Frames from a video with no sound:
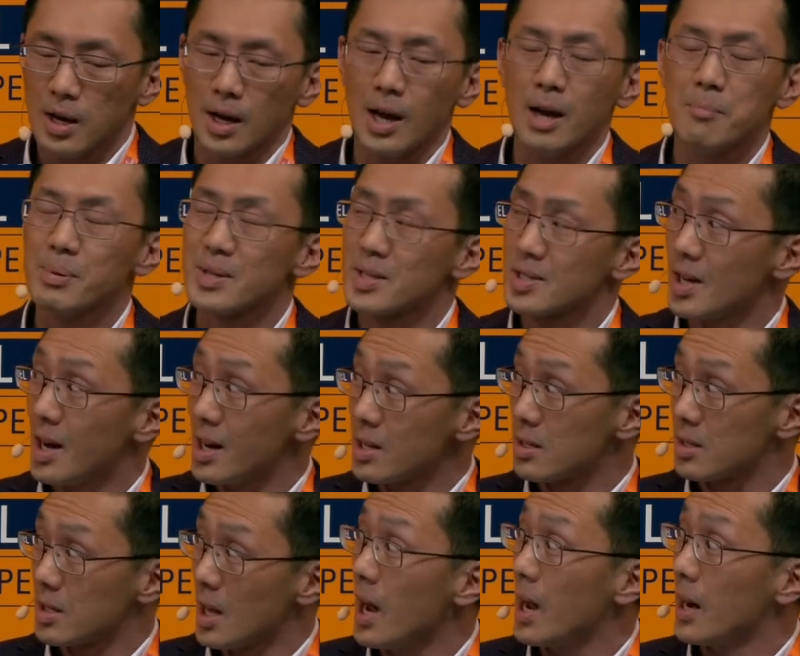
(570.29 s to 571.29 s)
And
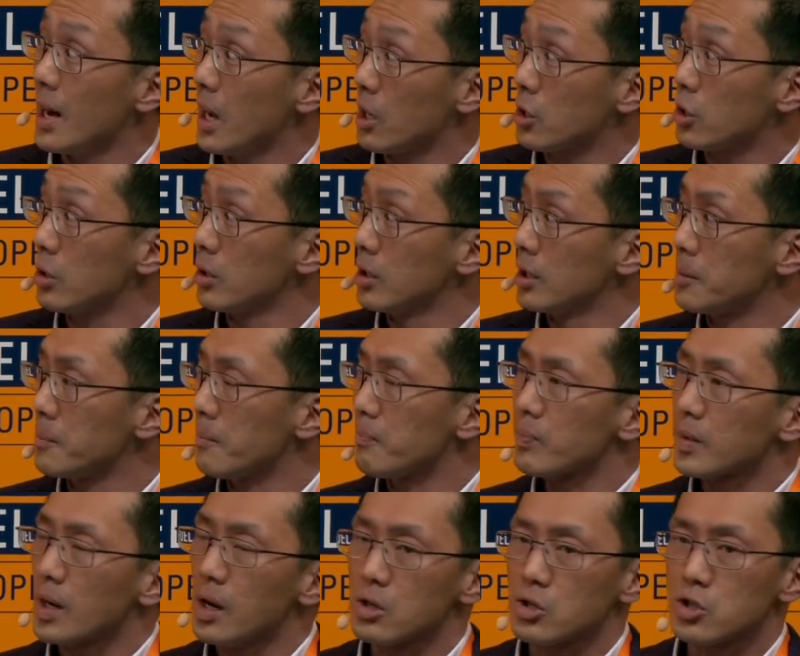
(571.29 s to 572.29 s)
besides that, actually,
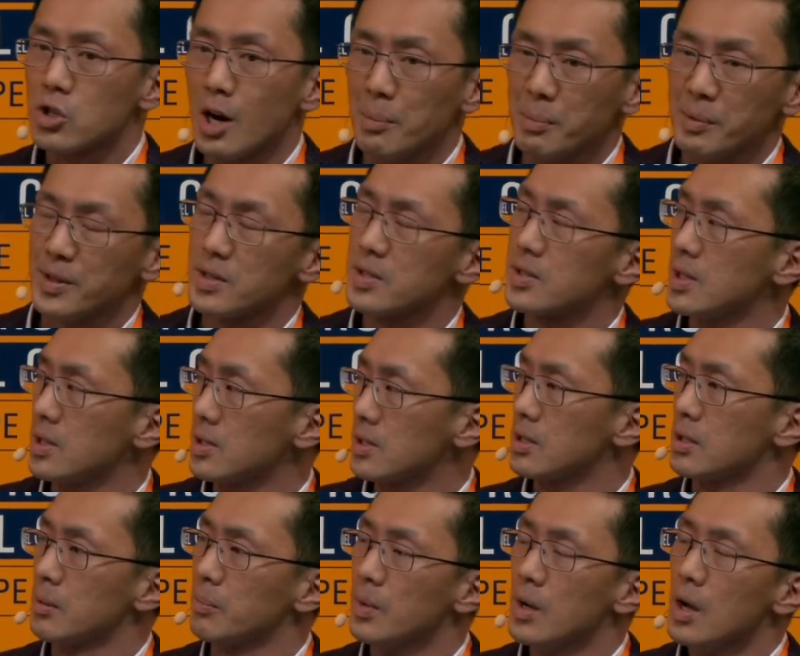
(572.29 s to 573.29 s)
on top of the
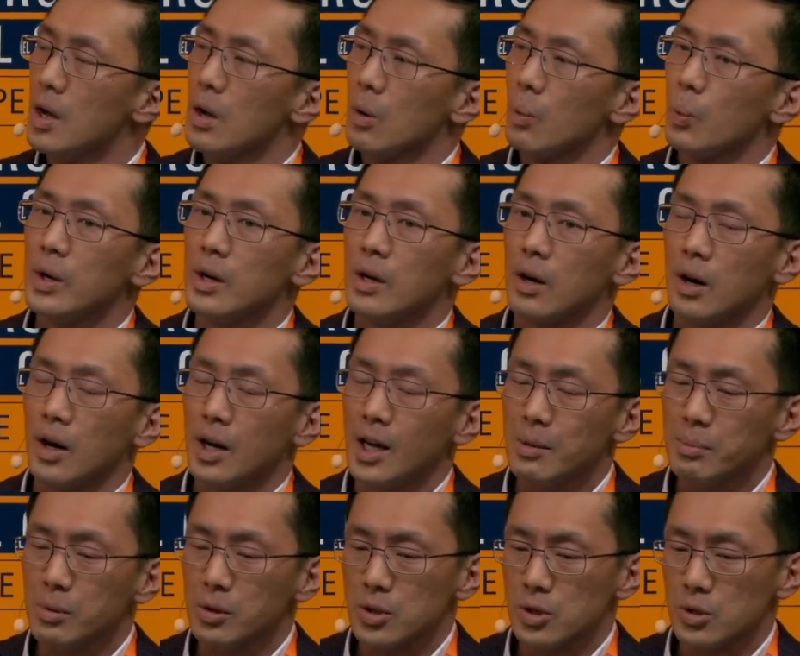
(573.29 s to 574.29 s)
system, we are
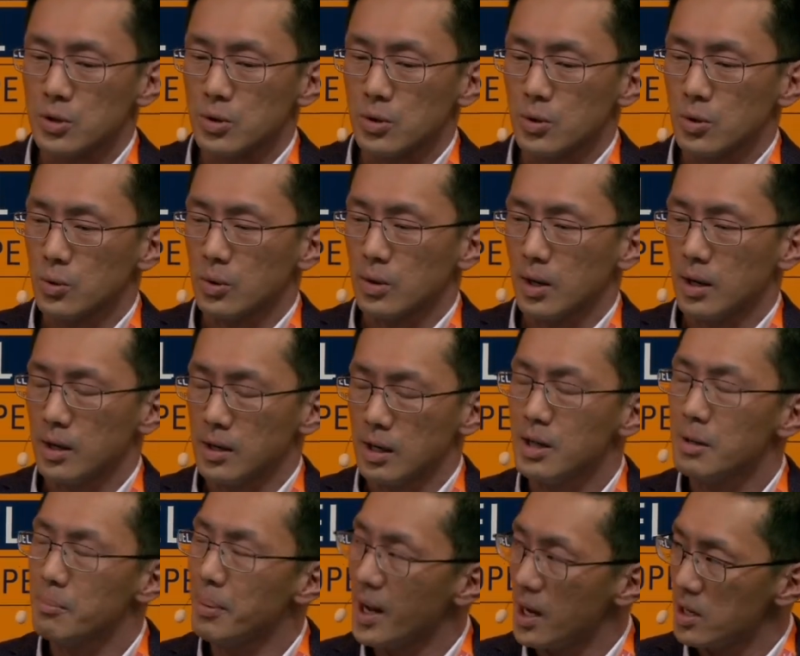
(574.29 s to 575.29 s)
able to,
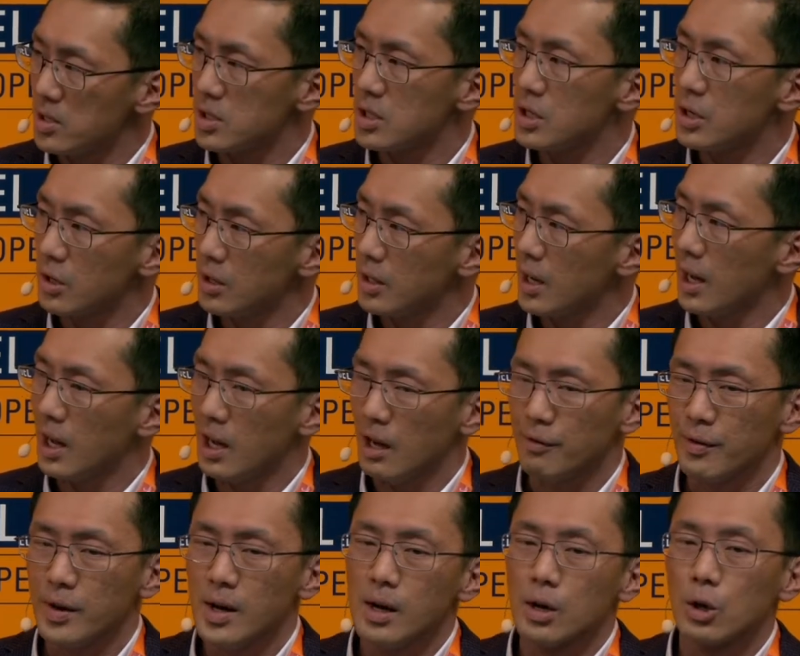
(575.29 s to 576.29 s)
in the past year and a
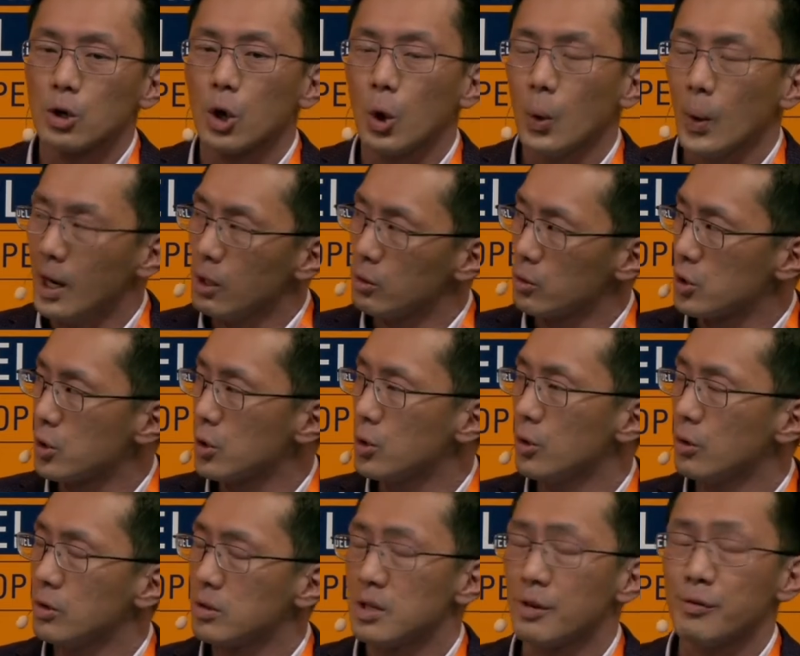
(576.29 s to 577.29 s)
half, go out
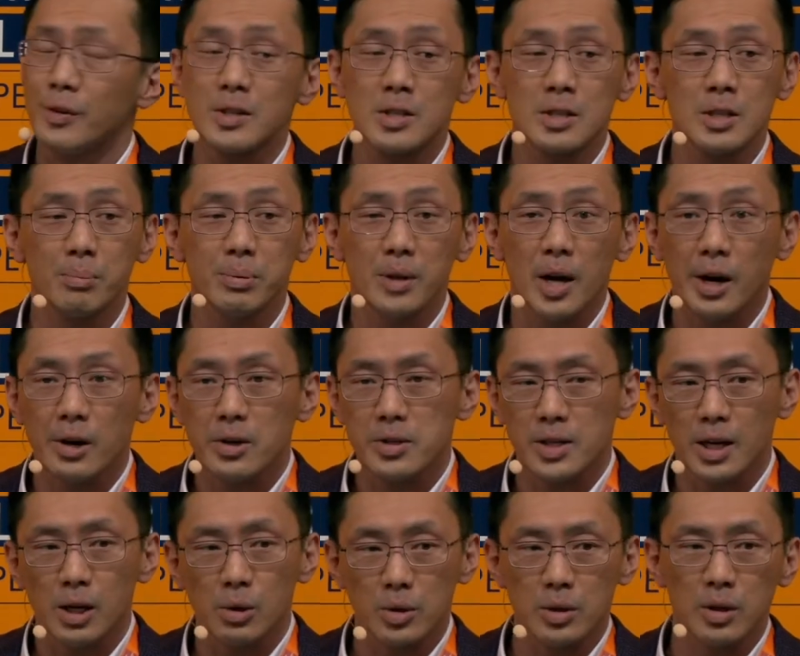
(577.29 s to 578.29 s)
to different
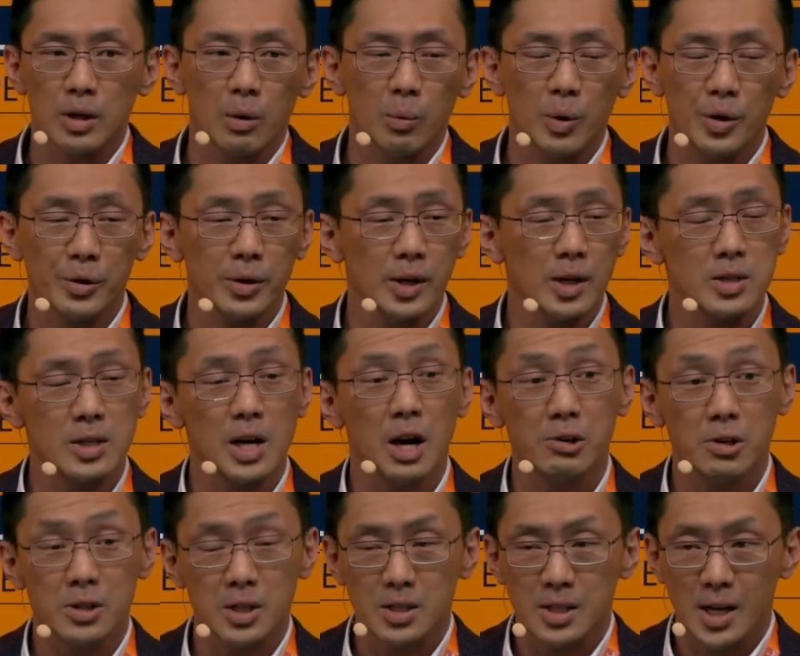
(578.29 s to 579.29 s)
suppliers out there, whether it's
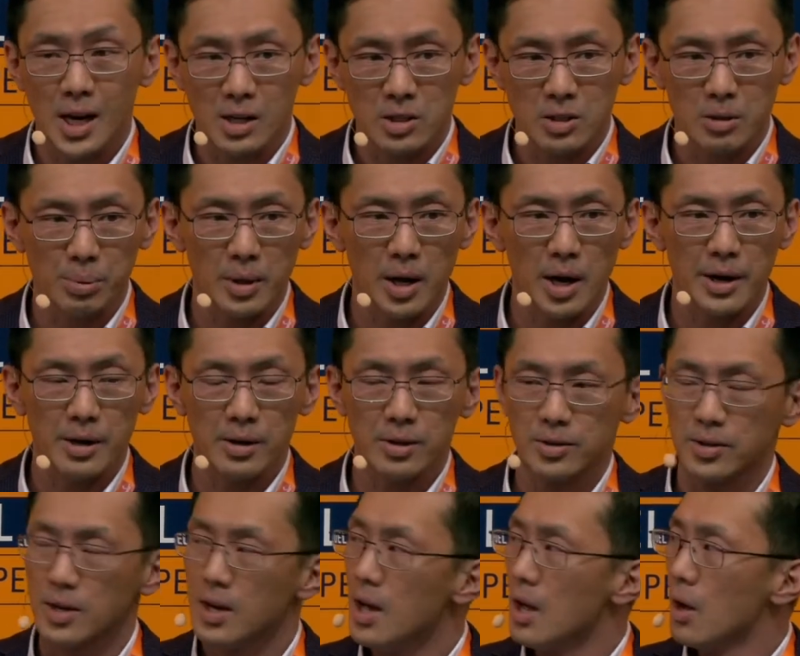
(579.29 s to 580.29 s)
hydrogen tank
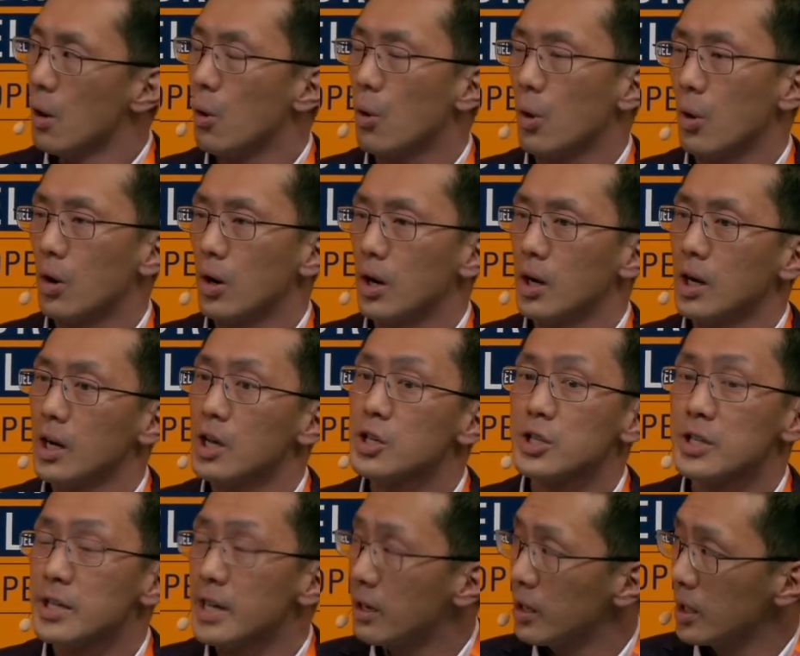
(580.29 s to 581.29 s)
suppliers or
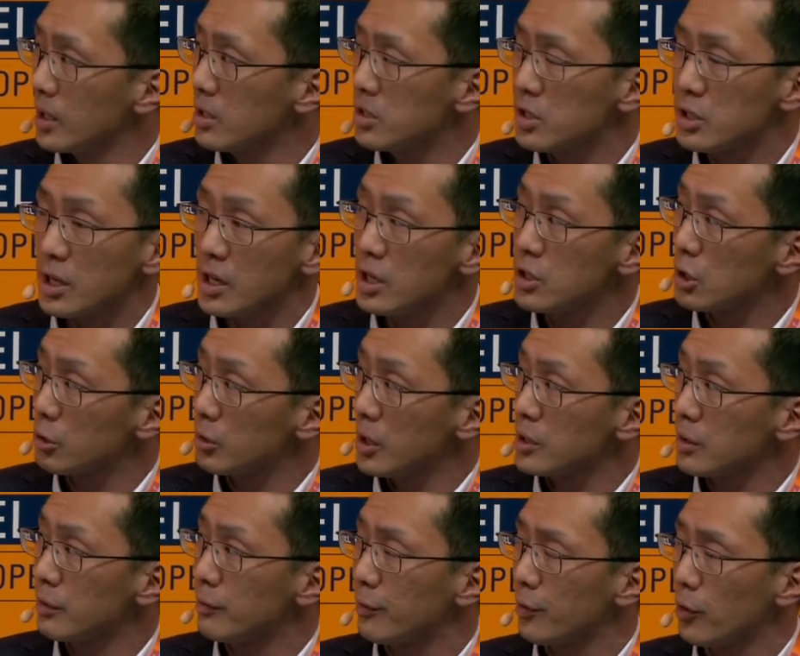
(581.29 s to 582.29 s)
engineering and
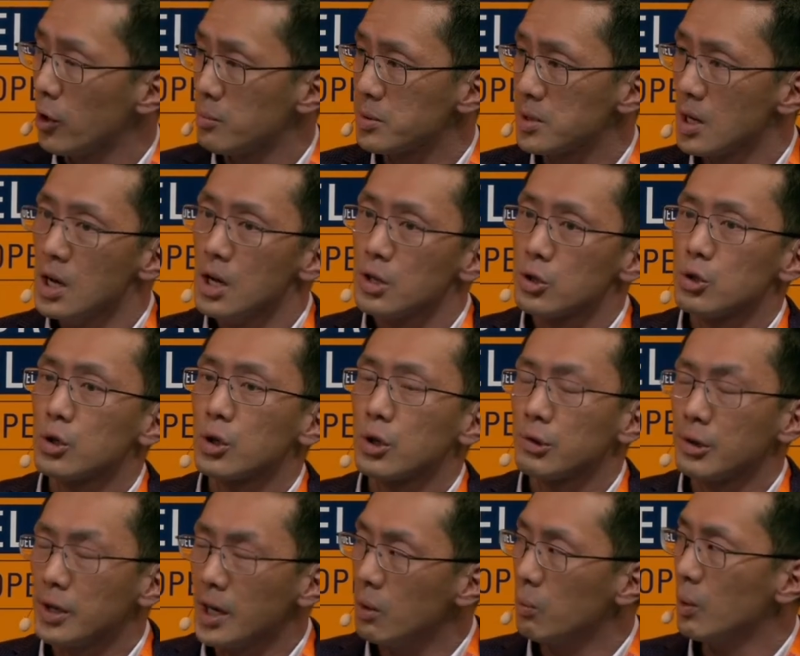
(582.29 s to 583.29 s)
integration firms, to
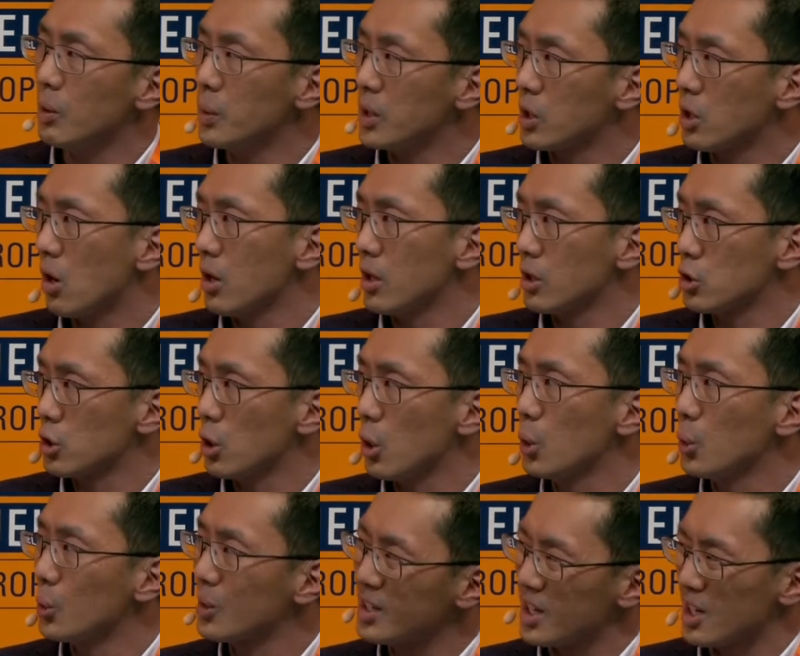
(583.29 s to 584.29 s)
create what we call a
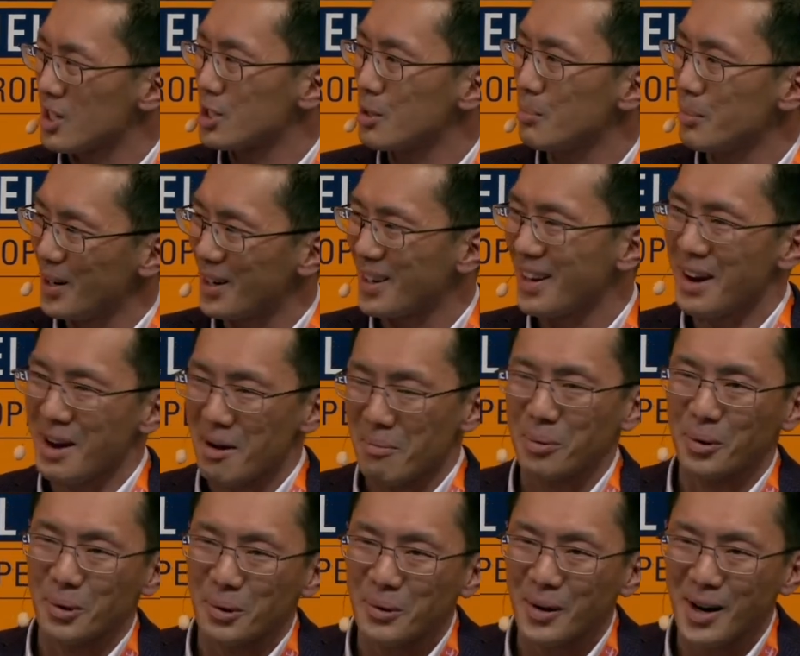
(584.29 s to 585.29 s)
total customer care
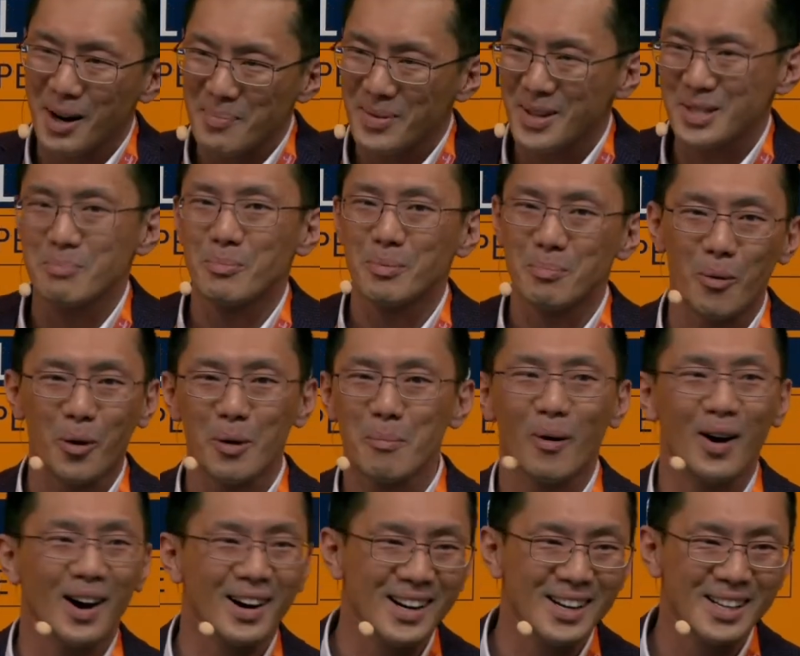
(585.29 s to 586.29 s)
program. That's more
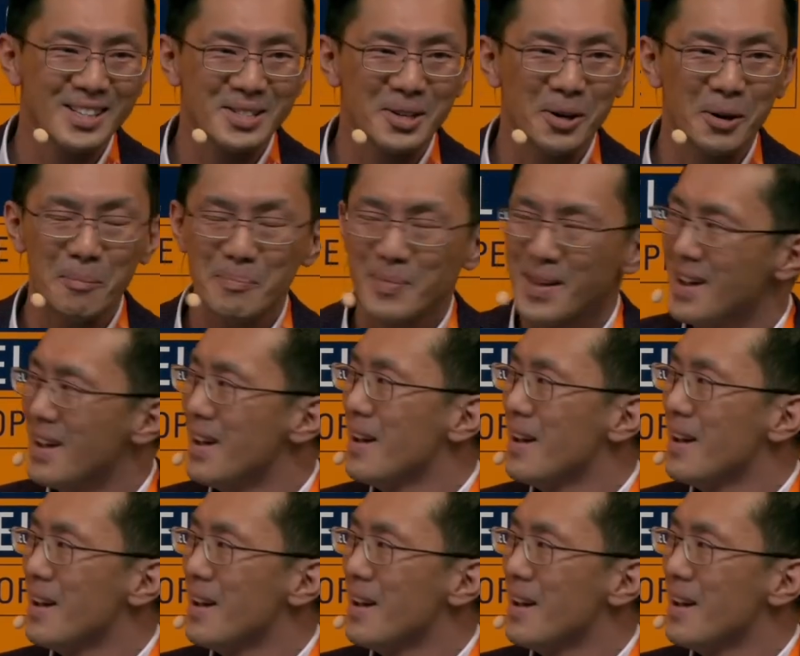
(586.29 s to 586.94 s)
marketing term.